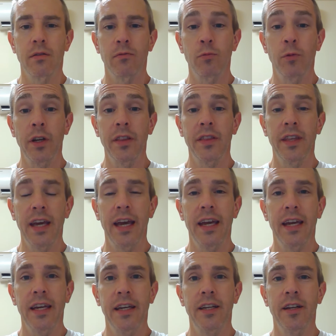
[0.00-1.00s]
with the
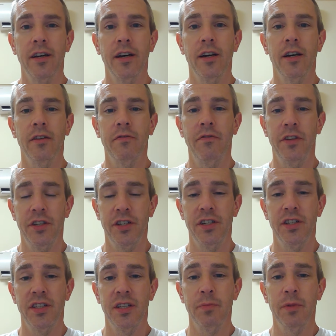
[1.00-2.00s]
aid of vision
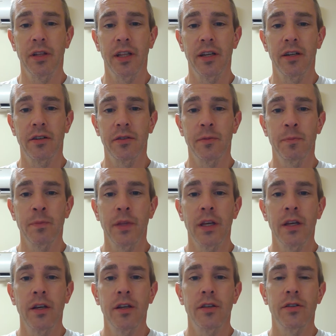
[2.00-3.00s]
simulators.
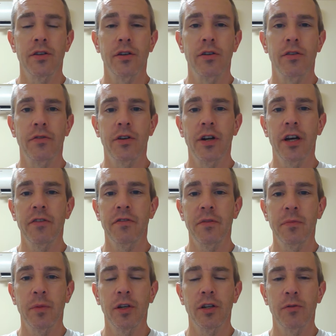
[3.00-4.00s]
So if you're not
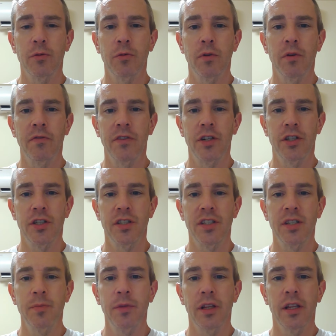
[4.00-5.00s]
familiar with what vision
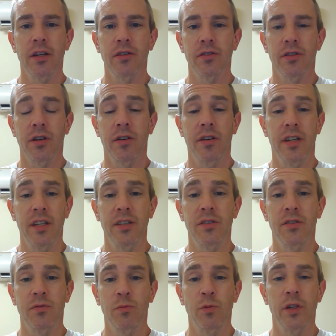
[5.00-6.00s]
simulators are, it
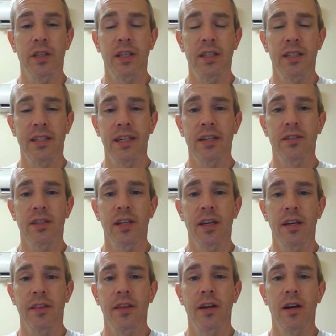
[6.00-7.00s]
is what it sounds
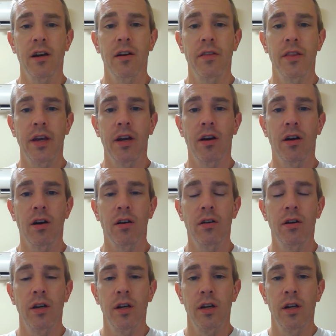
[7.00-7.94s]
like they are. They are